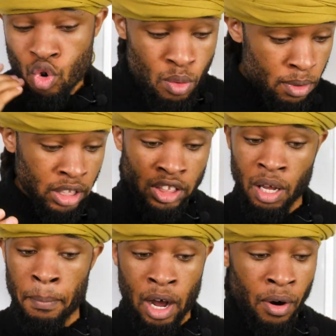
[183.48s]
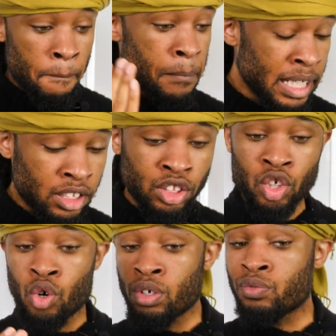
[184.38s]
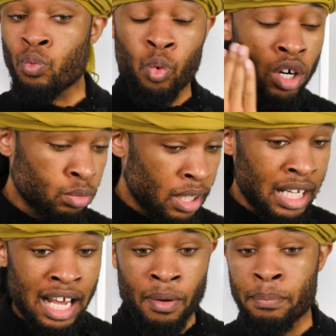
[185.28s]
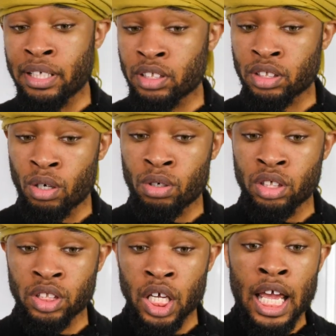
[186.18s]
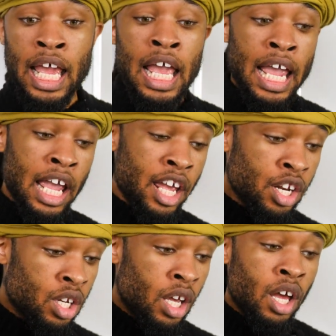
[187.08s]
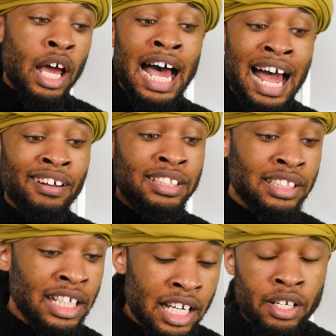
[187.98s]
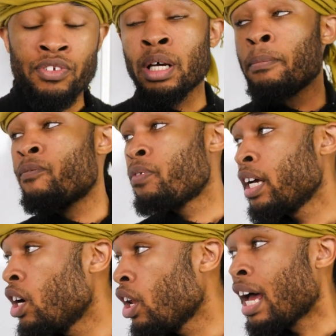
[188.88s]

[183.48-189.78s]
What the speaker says: numerous amount of business owners, worked with a lot of business owners, and I've seen some fail,